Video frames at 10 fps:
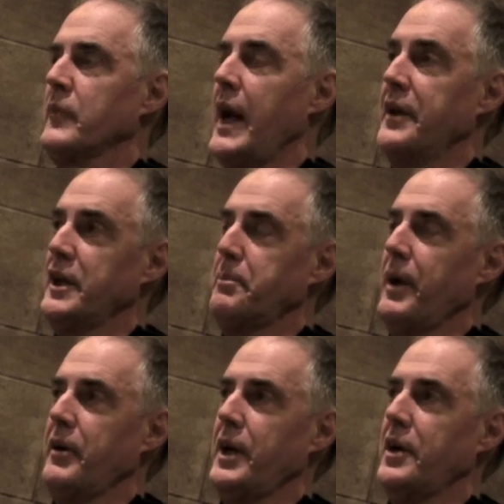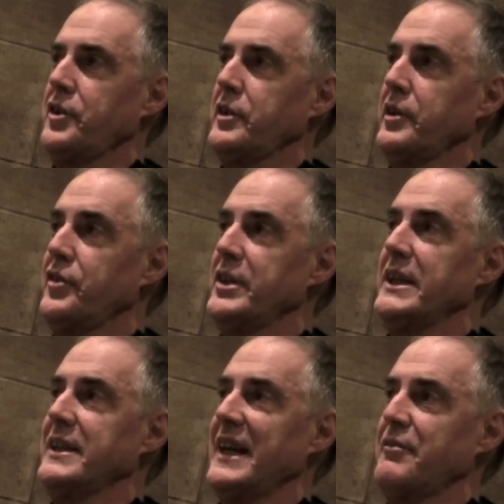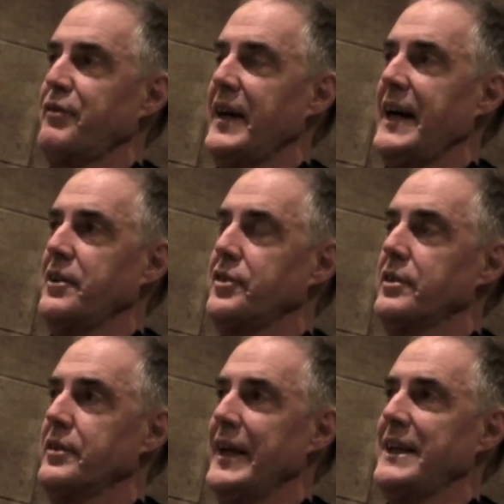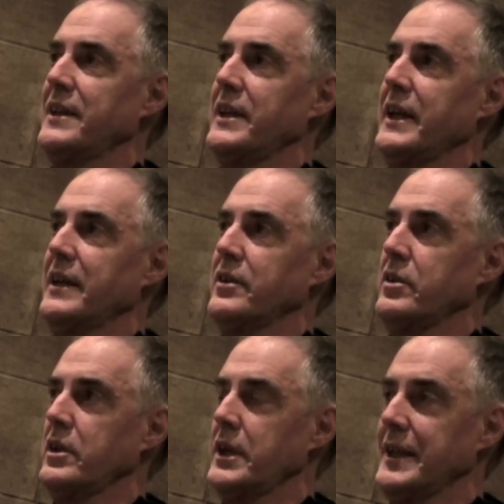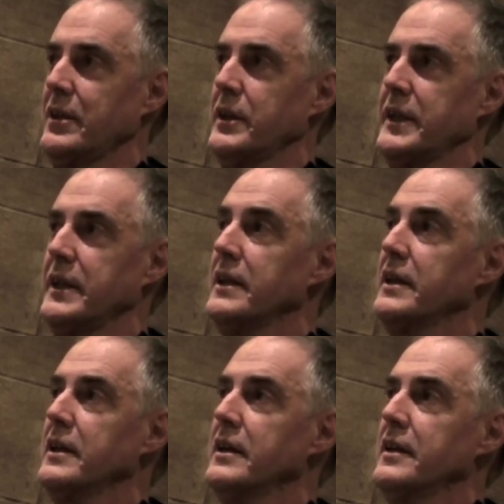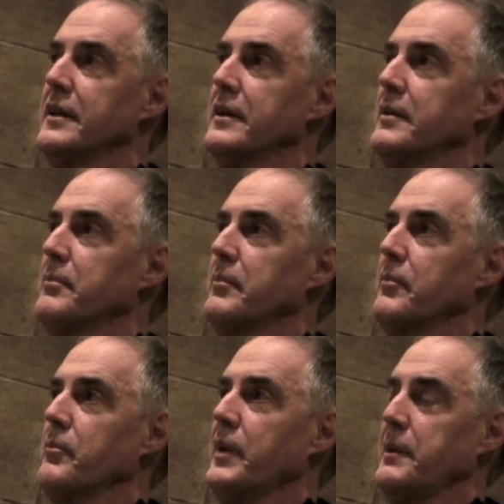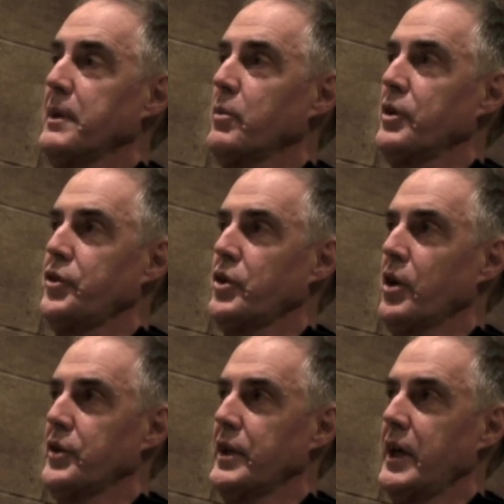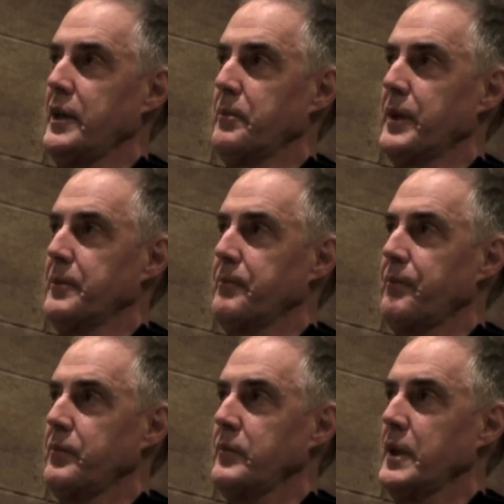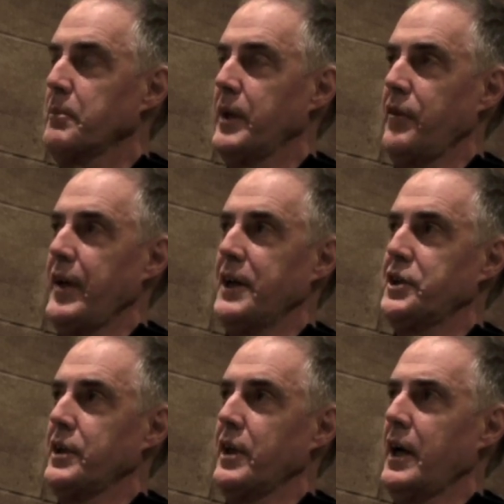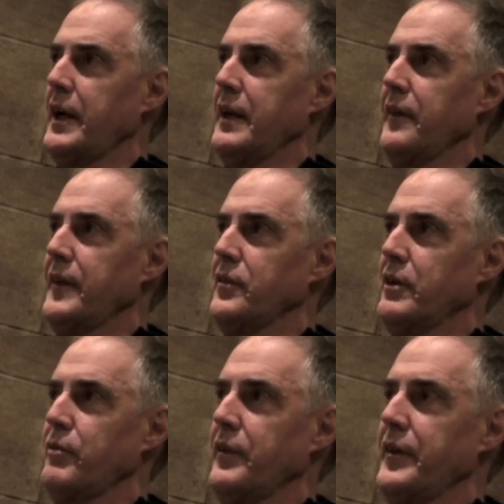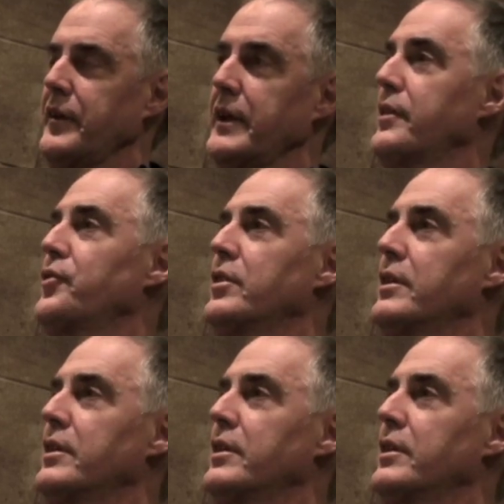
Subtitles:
And yet, paradoxically, seeing that fact nakedly and clearly may be what's called enlightenment. But it's actually not anything different than this.